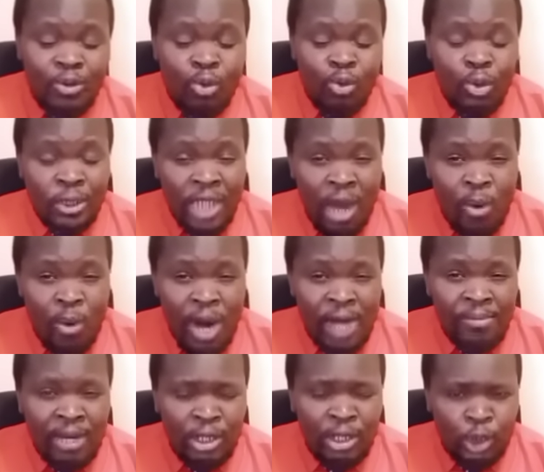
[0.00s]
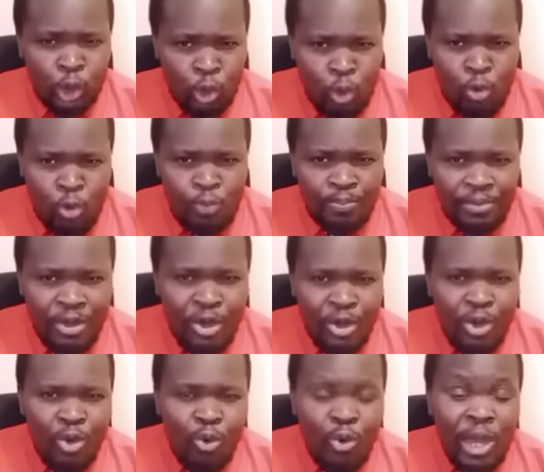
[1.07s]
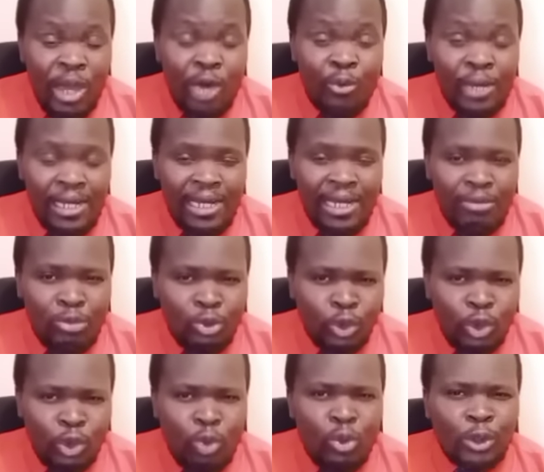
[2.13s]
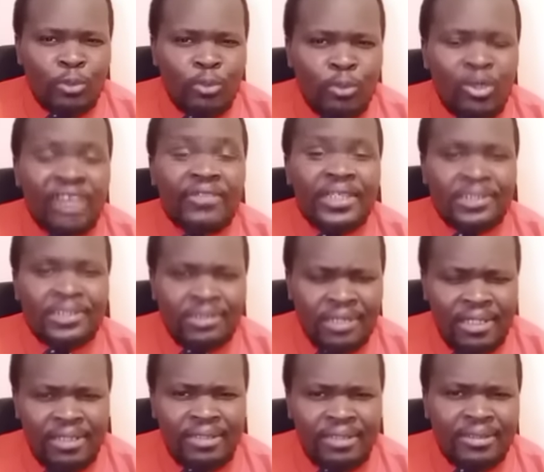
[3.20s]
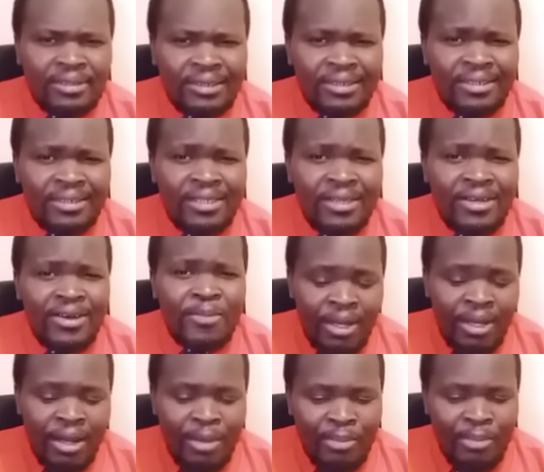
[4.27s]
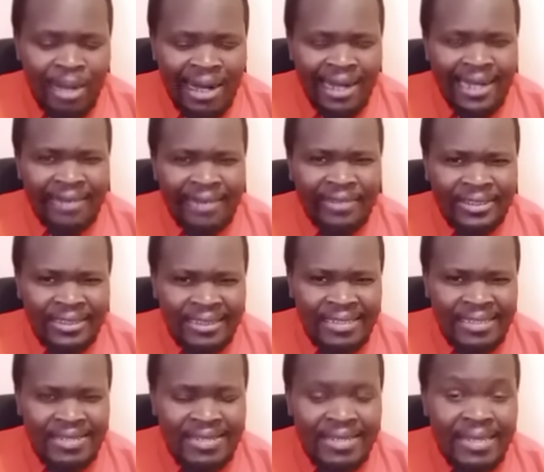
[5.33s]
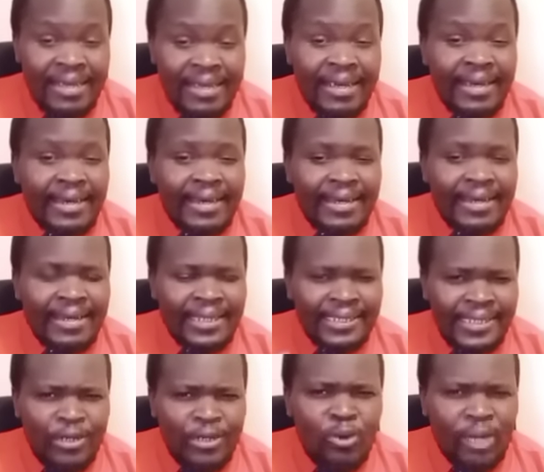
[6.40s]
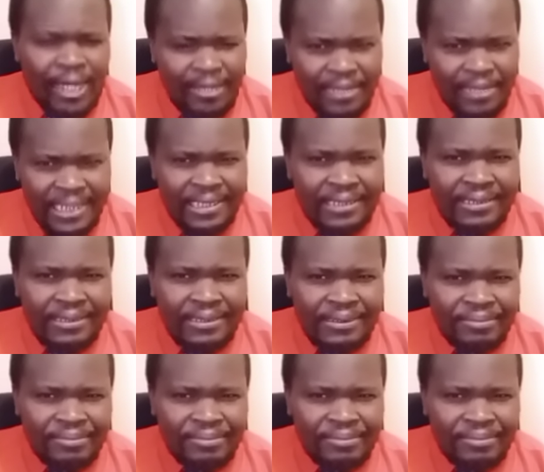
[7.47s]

was a one-man show where William Ruto was pulling the strings behind the scenes. In his new cabinet,